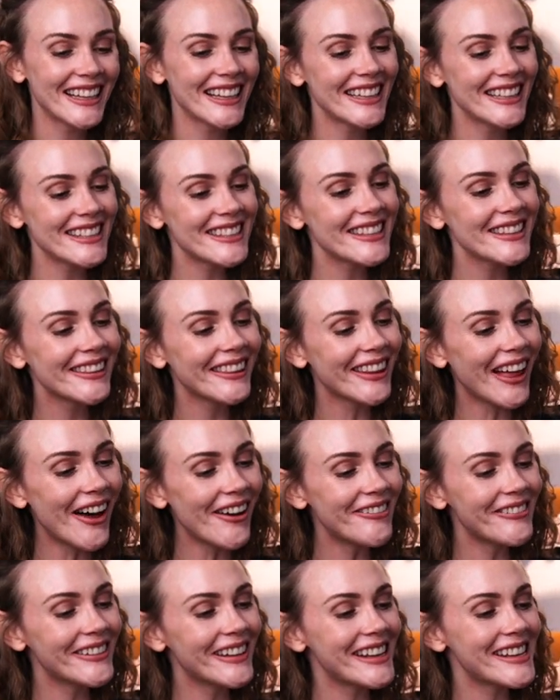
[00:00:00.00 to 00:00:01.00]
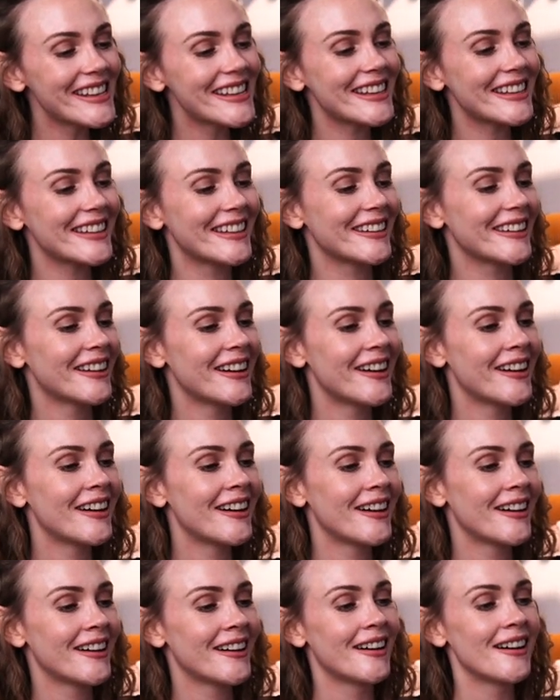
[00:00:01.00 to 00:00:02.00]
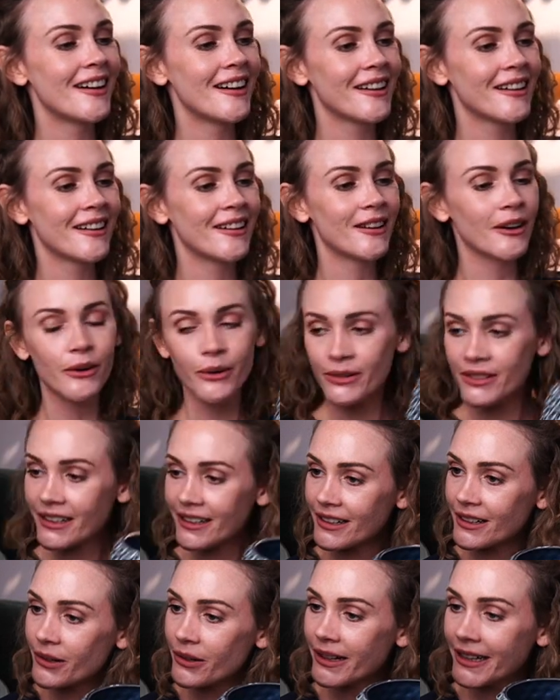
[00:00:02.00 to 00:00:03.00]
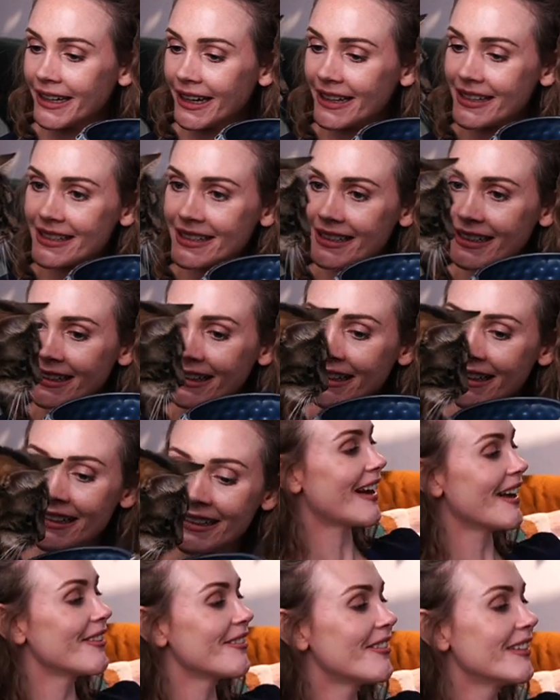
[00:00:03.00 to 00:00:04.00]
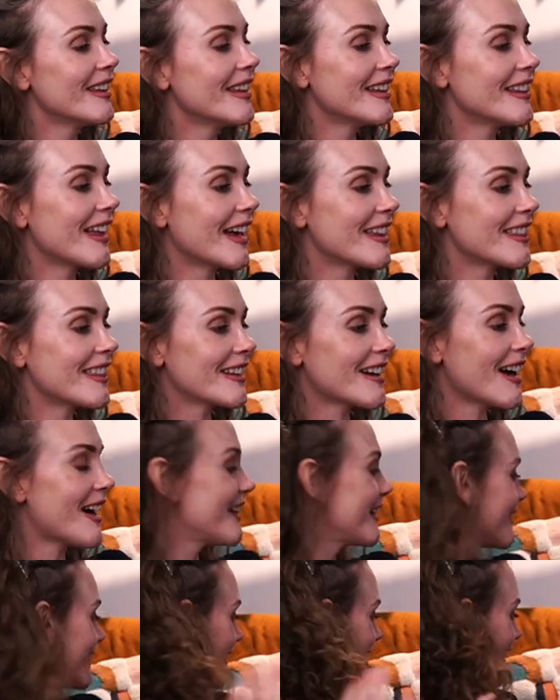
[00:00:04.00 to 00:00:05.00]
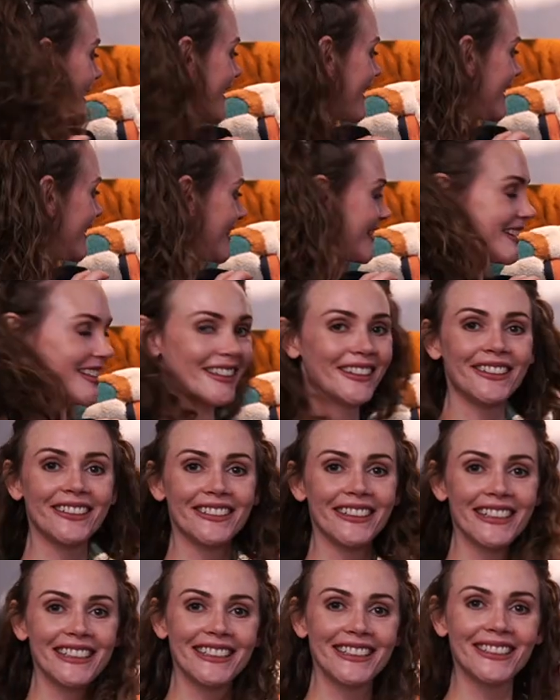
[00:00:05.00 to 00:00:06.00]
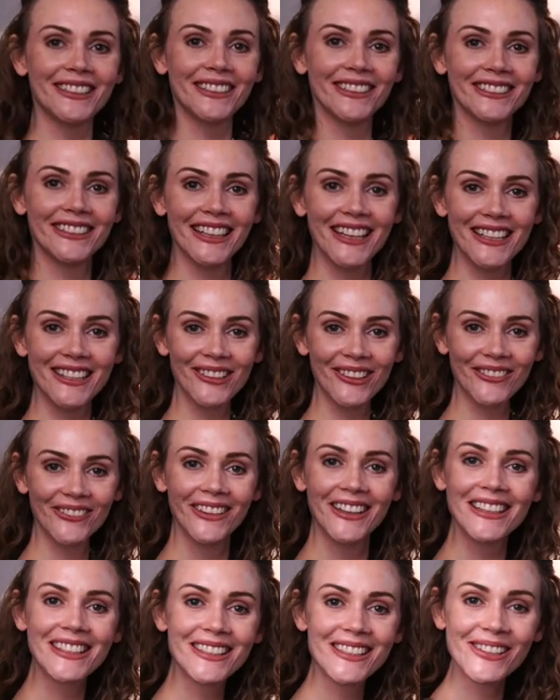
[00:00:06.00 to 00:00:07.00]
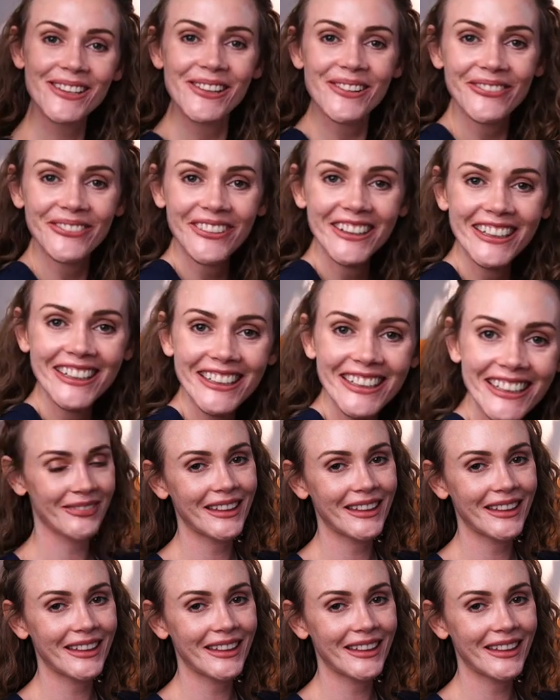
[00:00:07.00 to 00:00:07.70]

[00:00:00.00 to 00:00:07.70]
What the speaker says: It's lovely. Who's gonna go in this? I really like the color. Look. Oh, it's so nice with my sofa.